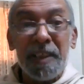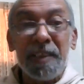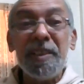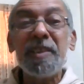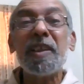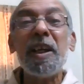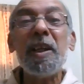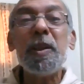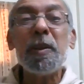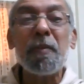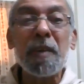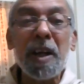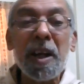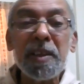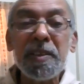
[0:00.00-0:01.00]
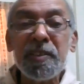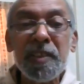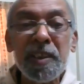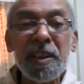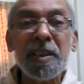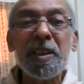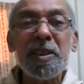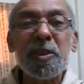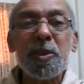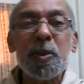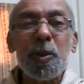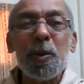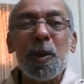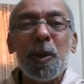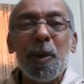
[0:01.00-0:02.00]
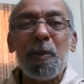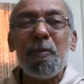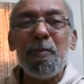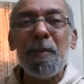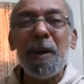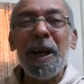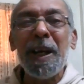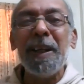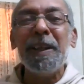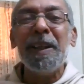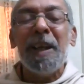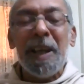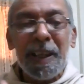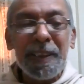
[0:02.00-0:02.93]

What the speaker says: this kind of rajasic control of mind,